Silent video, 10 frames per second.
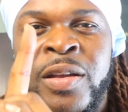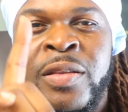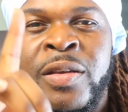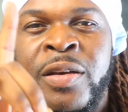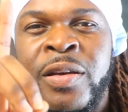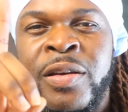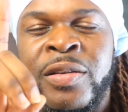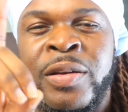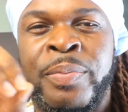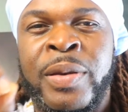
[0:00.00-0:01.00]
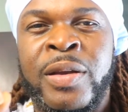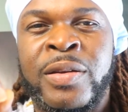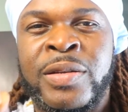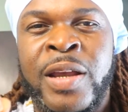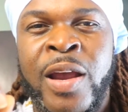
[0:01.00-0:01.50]
the
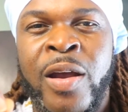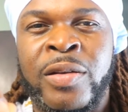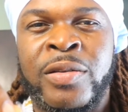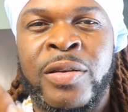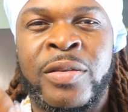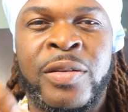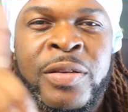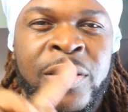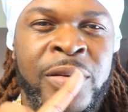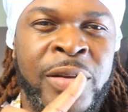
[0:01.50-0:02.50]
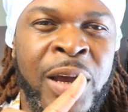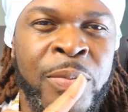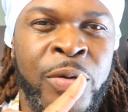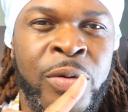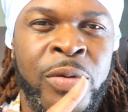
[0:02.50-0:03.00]
Lupita's character, the
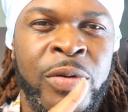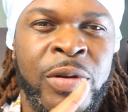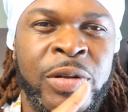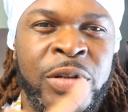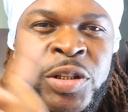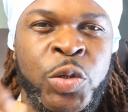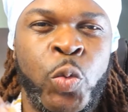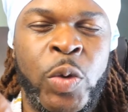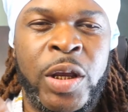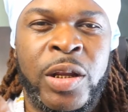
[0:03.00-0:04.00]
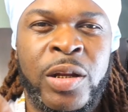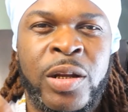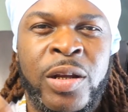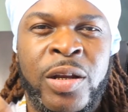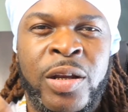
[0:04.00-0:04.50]
double, the
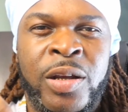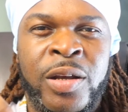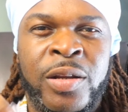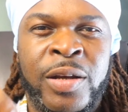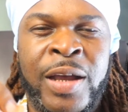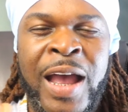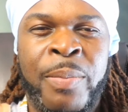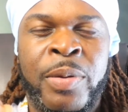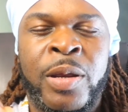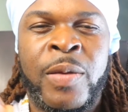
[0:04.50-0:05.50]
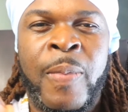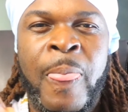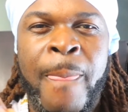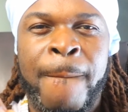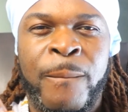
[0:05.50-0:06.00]
twin, the copy,
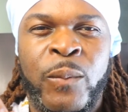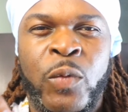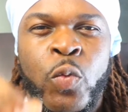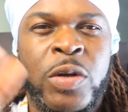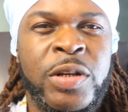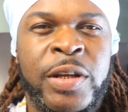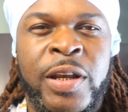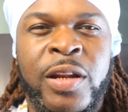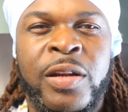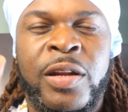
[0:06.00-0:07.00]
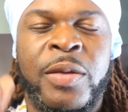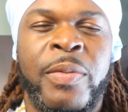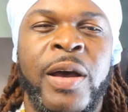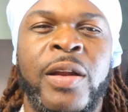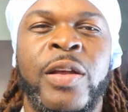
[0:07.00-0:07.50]
wasn't killing
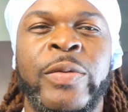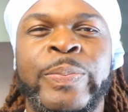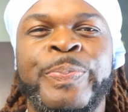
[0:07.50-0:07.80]
anybody.